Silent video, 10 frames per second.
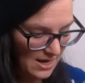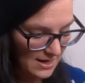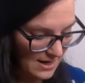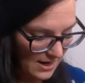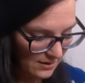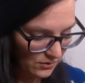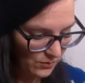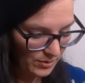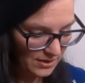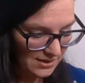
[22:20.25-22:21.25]
Not a
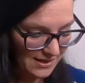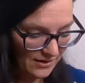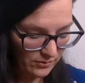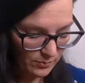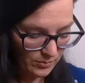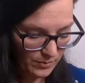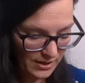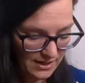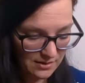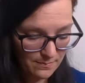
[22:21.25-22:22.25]
super desirable
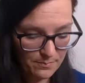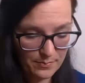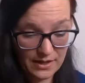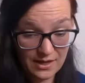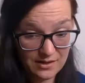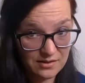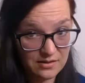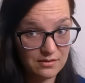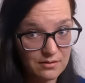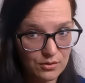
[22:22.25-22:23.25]
brand, but
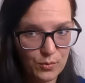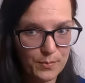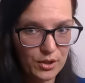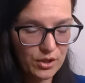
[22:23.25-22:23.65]
it's super